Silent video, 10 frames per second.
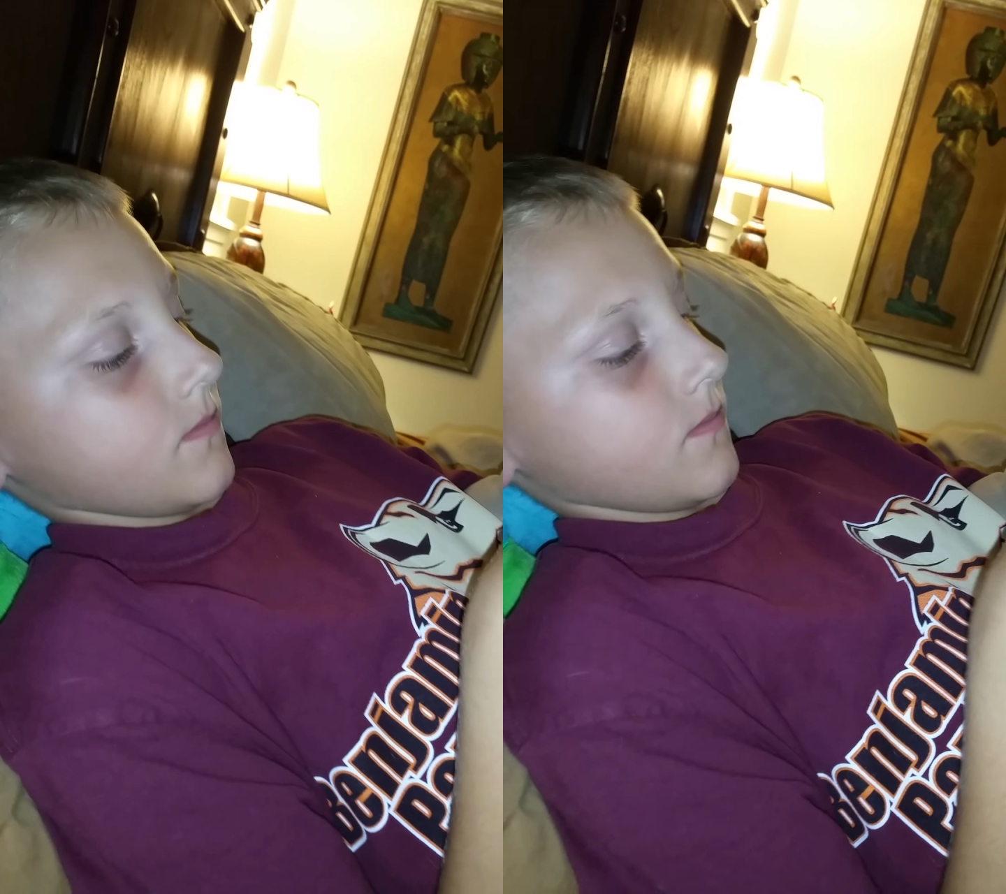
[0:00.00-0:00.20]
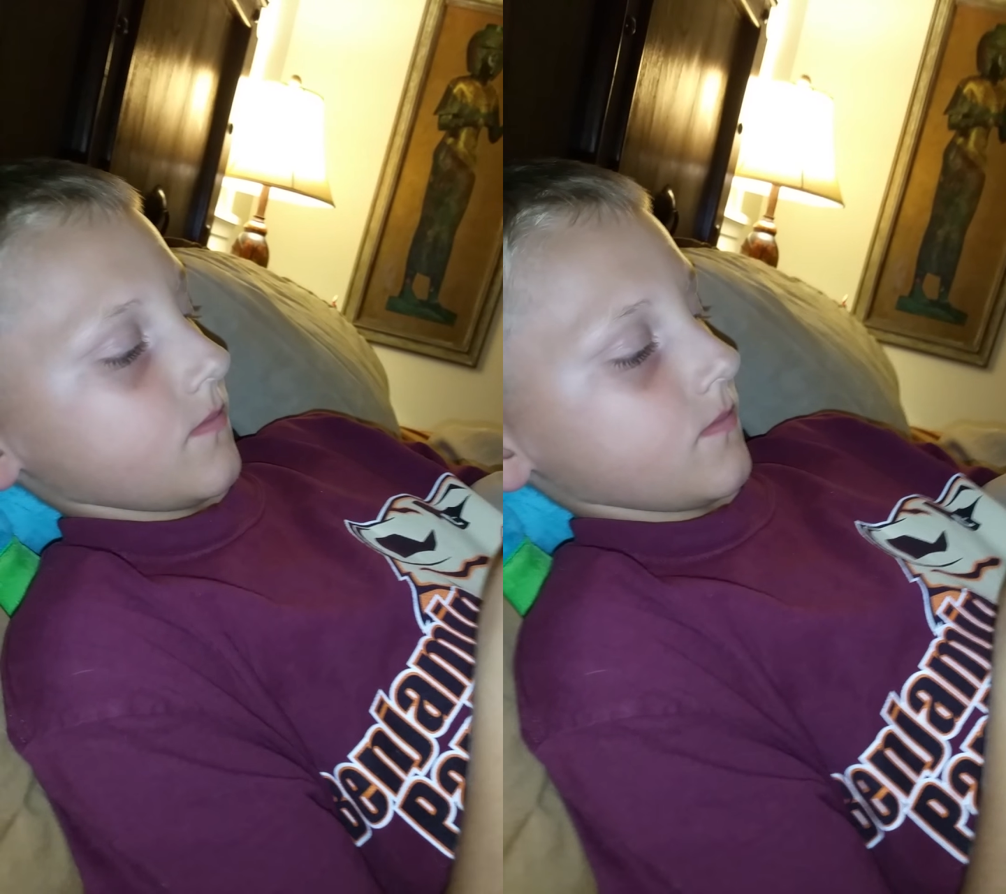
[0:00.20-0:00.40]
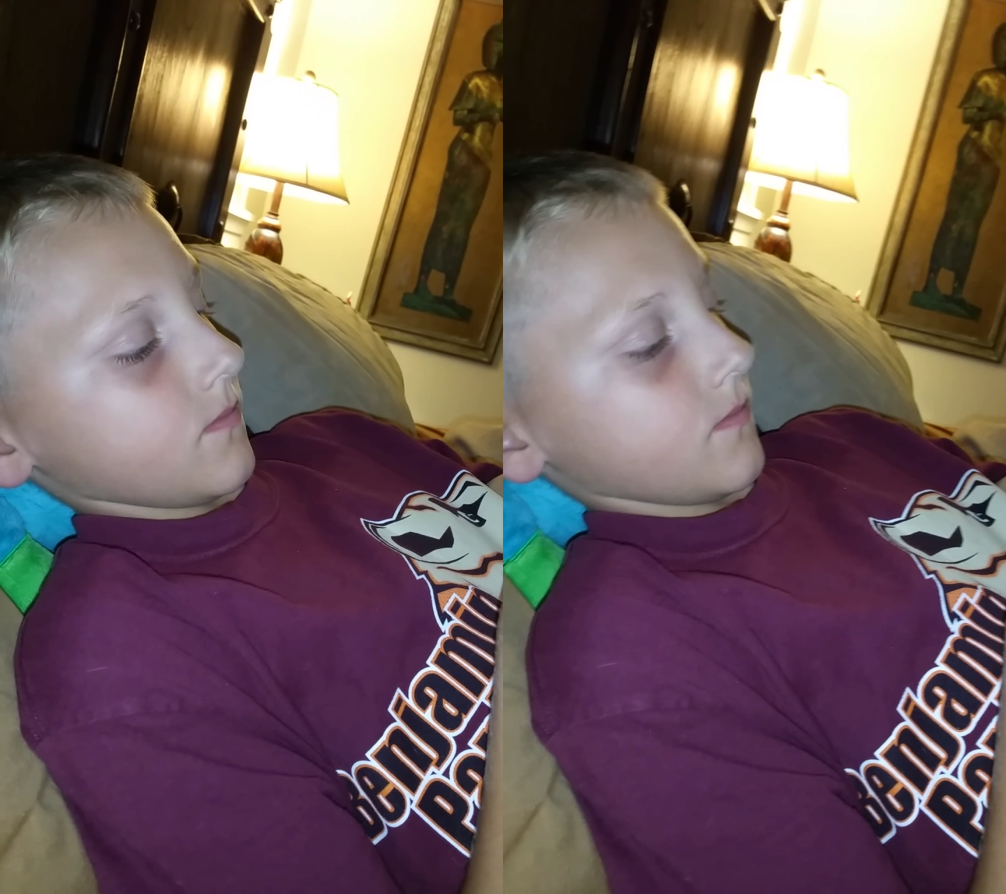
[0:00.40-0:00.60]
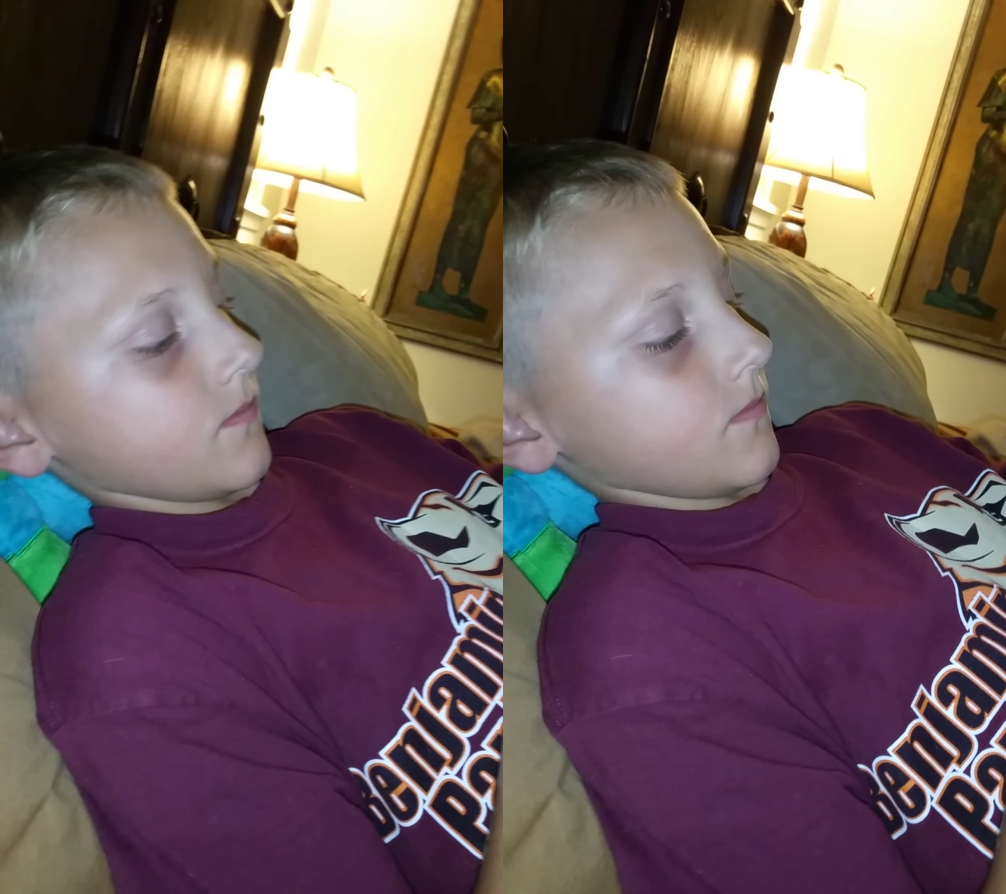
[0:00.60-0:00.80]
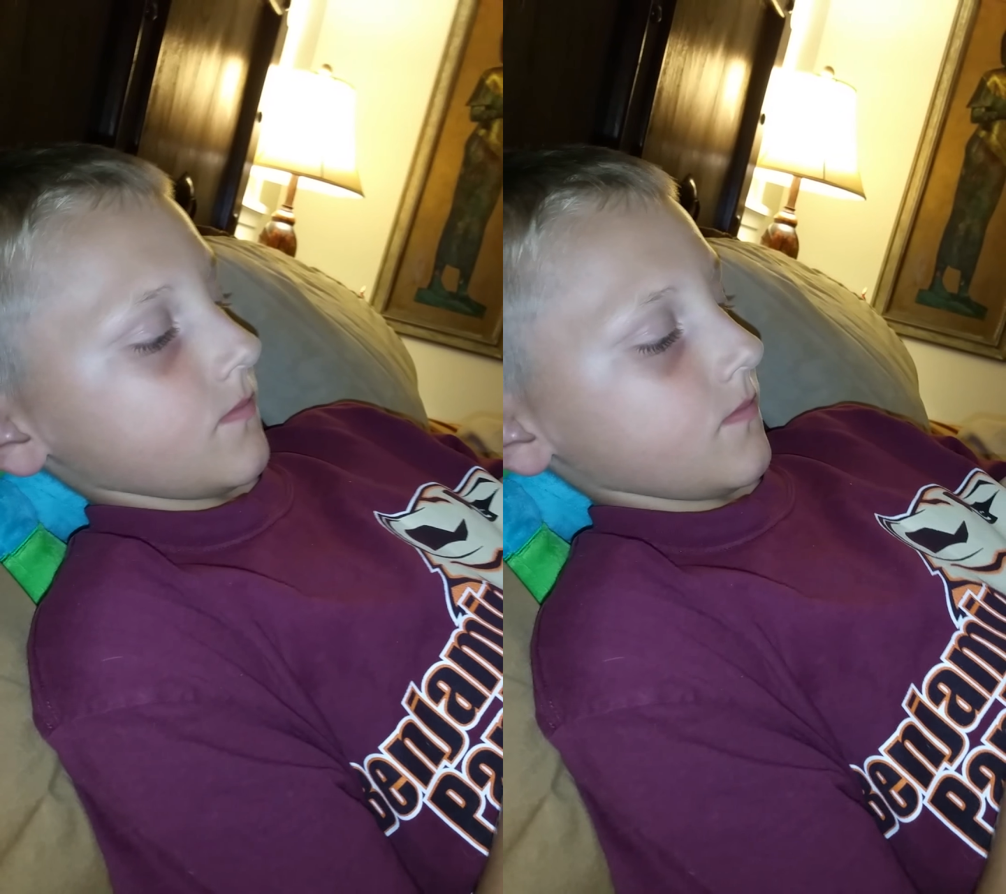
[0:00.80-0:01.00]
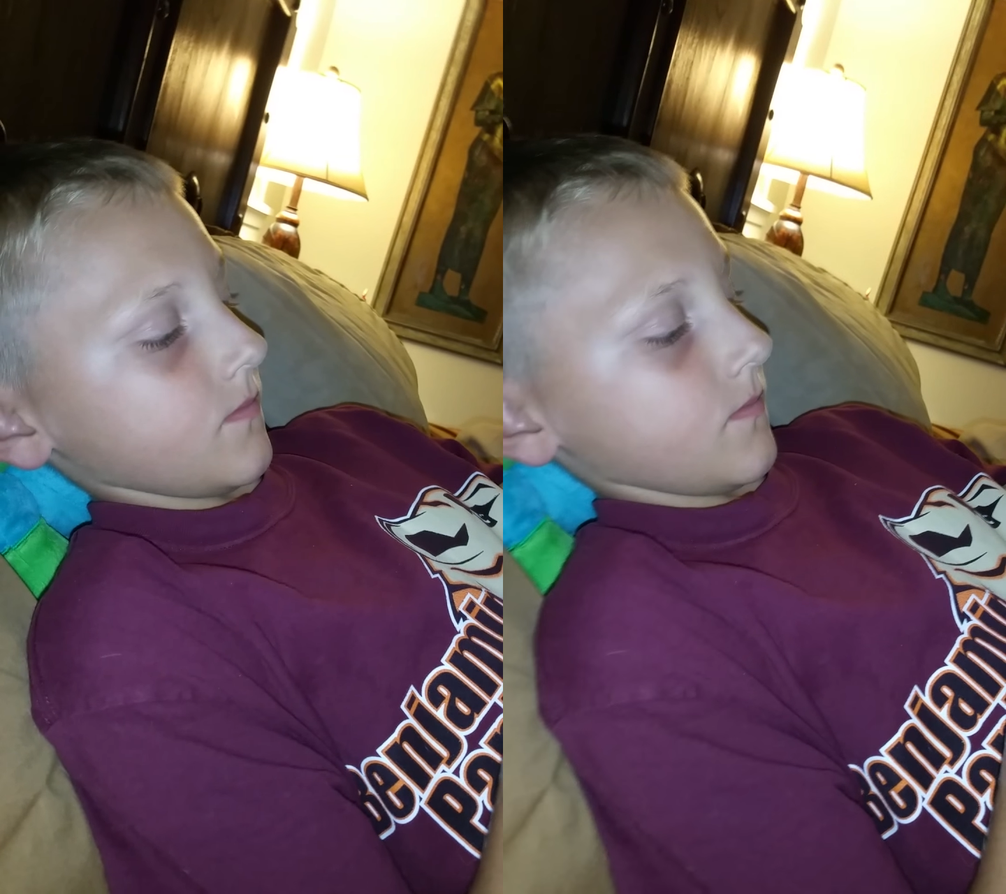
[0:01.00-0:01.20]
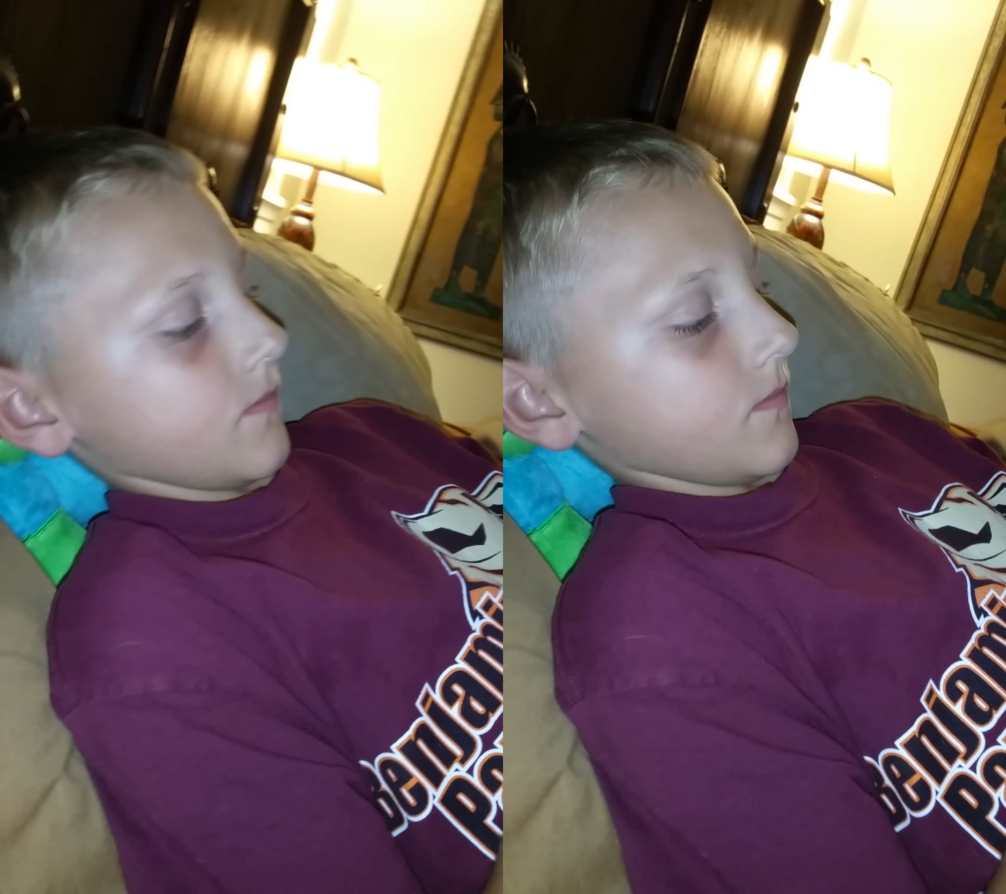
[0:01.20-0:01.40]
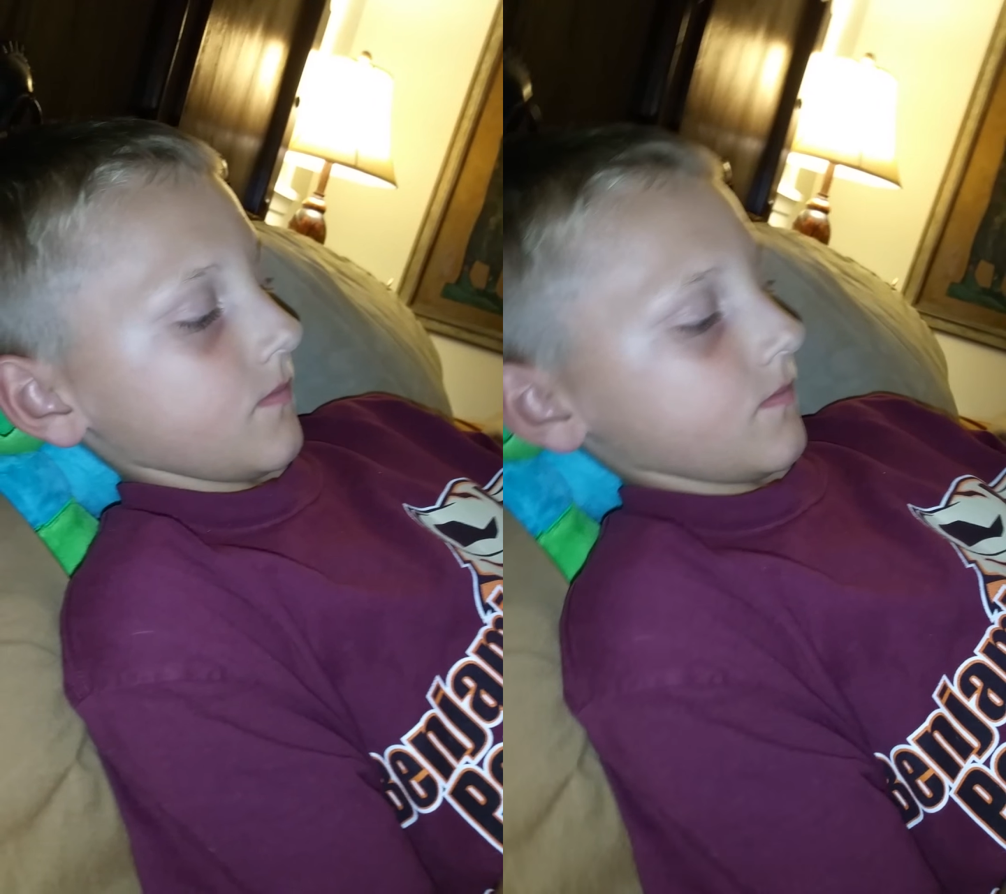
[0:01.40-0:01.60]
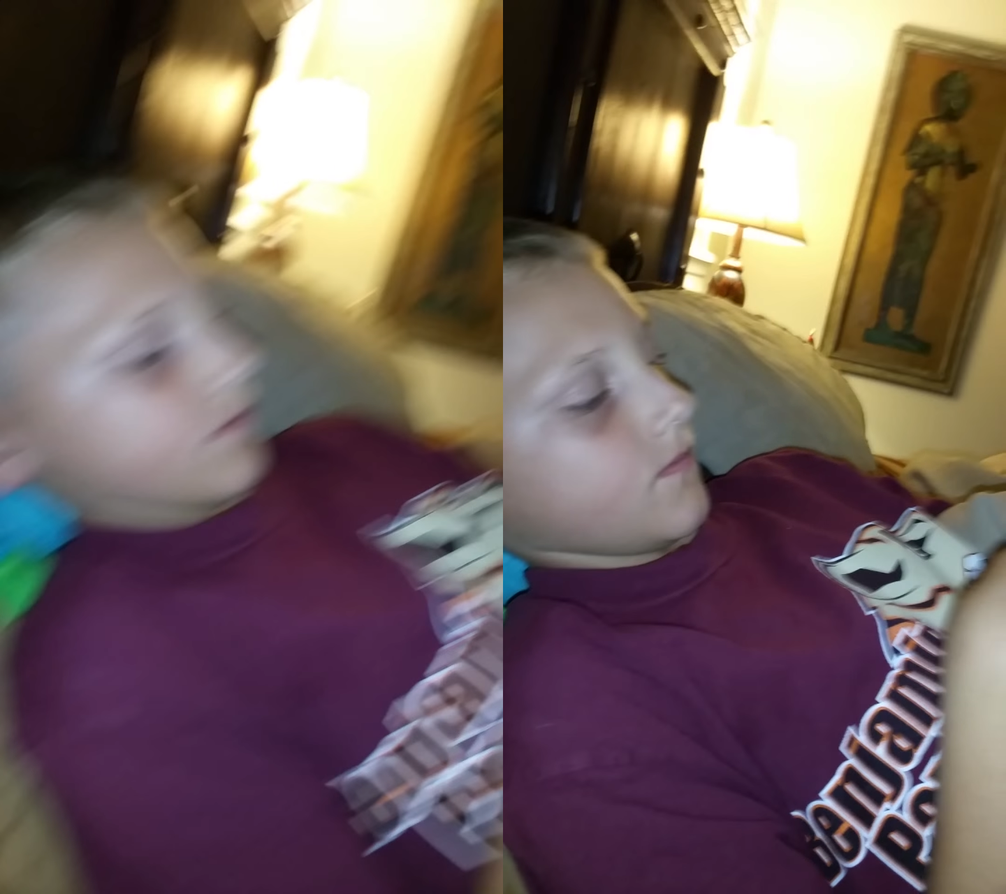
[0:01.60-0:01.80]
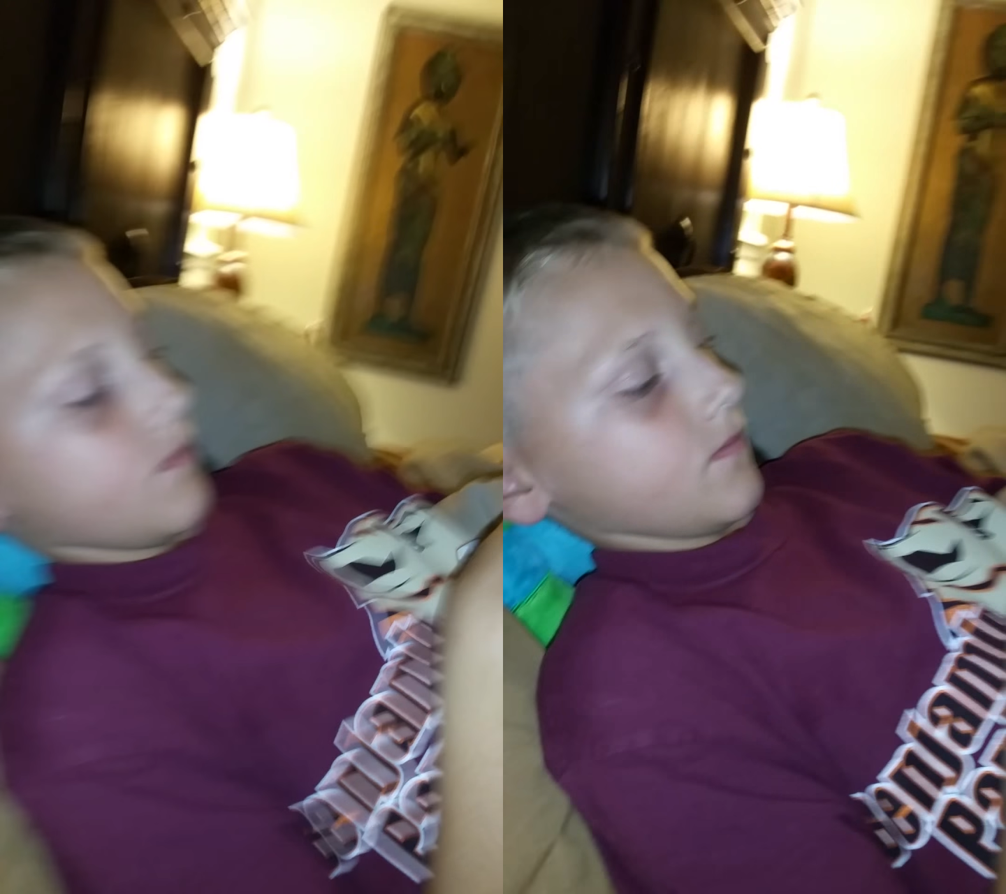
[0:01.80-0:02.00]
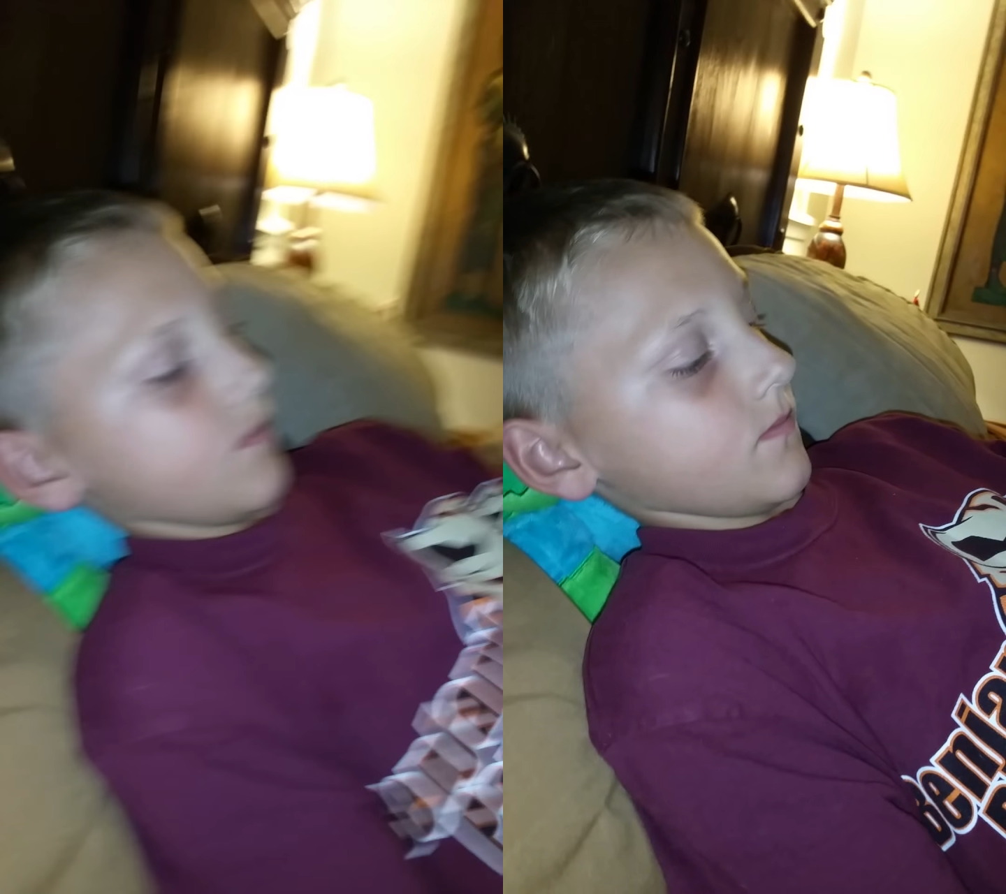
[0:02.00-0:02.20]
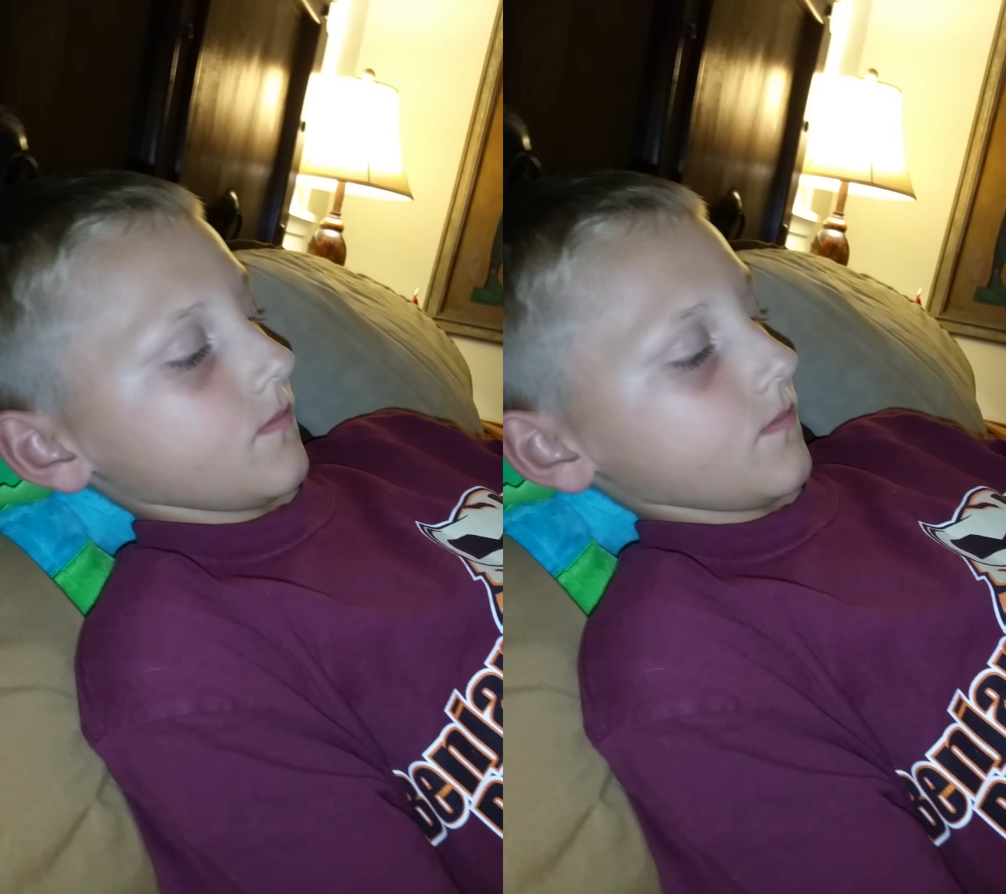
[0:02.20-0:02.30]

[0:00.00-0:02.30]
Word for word: And your friend Sean.